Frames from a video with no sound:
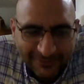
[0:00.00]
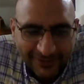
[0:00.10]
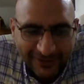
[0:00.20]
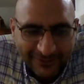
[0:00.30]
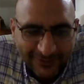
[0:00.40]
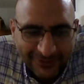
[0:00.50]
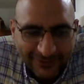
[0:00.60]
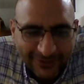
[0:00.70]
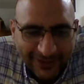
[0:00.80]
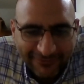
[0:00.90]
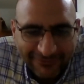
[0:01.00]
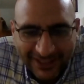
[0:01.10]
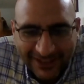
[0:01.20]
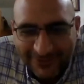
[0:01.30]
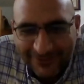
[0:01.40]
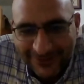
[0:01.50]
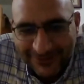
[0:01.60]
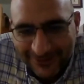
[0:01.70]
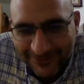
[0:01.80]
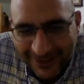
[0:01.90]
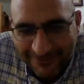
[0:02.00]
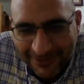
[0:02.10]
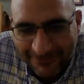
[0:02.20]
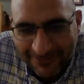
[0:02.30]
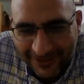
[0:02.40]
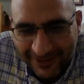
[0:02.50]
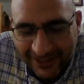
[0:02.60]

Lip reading: but it's also to have Sami also with the people.